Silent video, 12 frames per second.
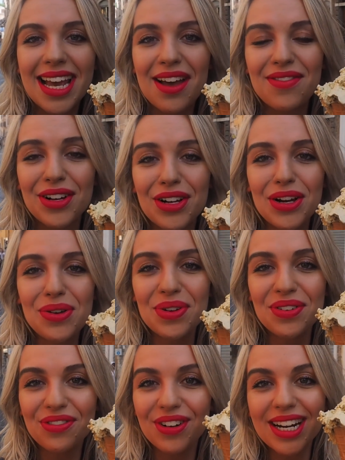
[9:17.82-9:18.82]
A
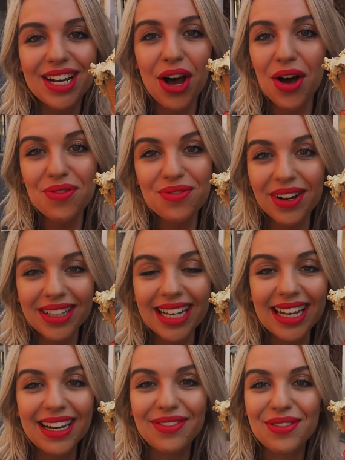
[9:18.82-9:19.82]
gluten-free cola,
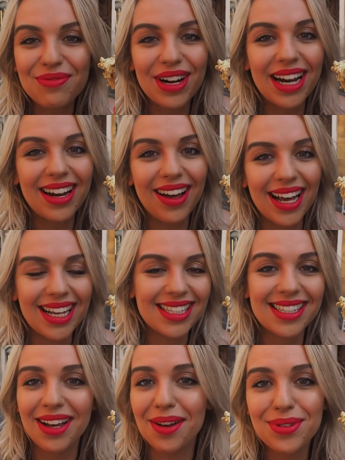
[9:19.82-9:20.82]
didn't even
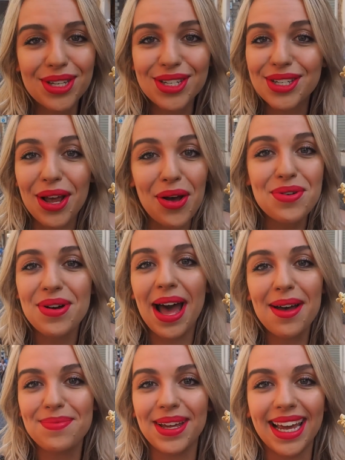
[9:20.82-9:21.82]
realise. I'm so
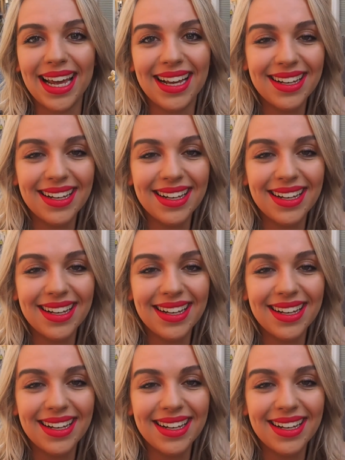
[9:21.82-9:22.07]
happy.